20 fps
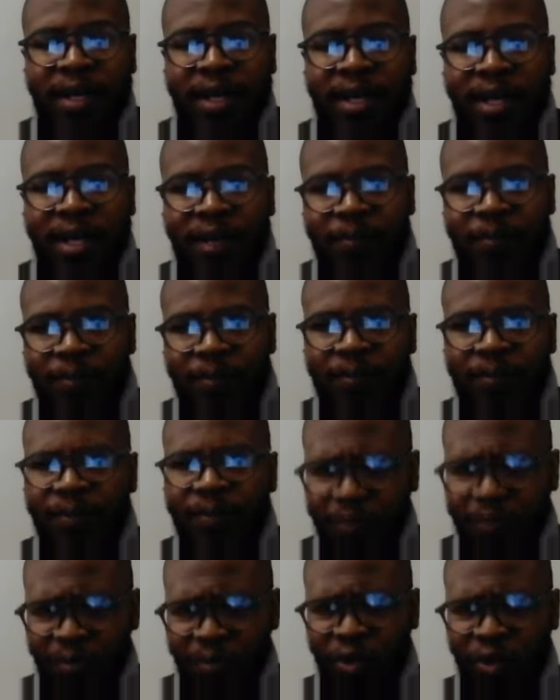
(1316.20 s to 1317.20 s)
um,
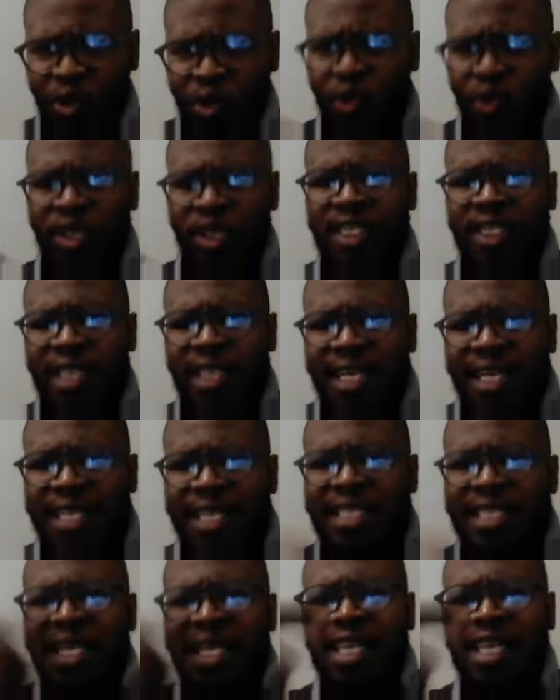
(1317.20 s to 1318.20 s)
unity and
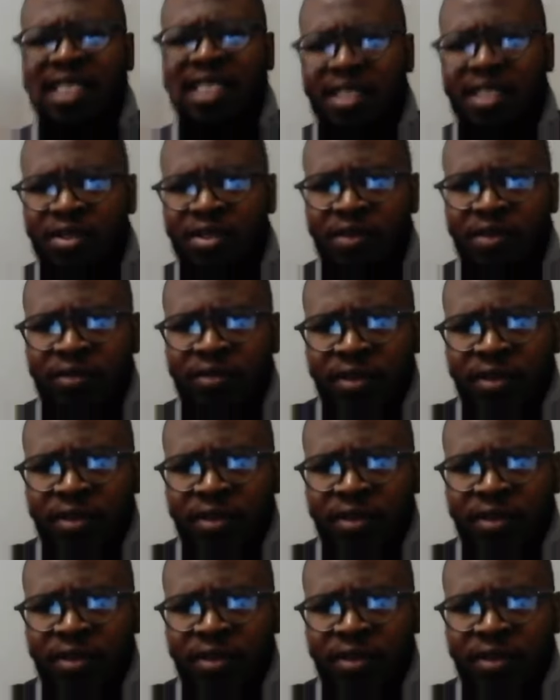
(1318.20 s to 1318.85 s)
resurgence of